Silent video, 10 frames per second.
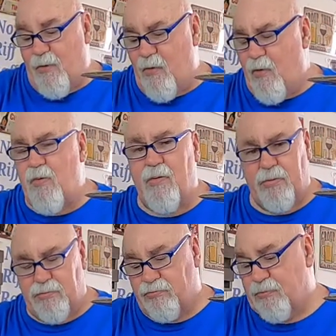Oh,
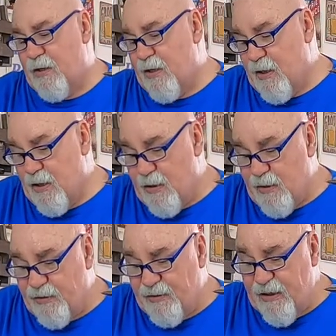
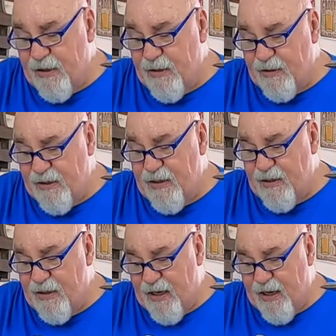
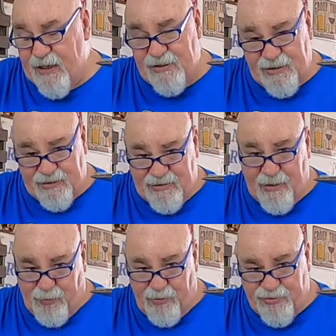DDH, that's
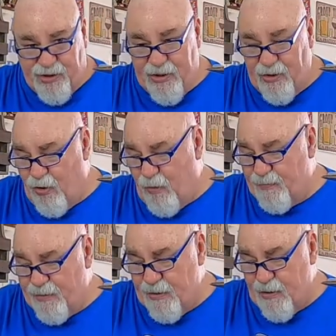double dry
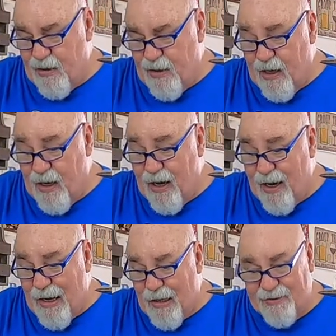hopped,
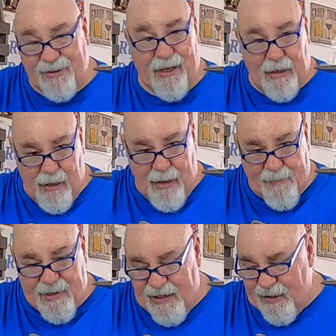hard
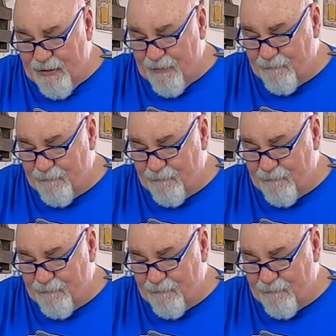lemonade.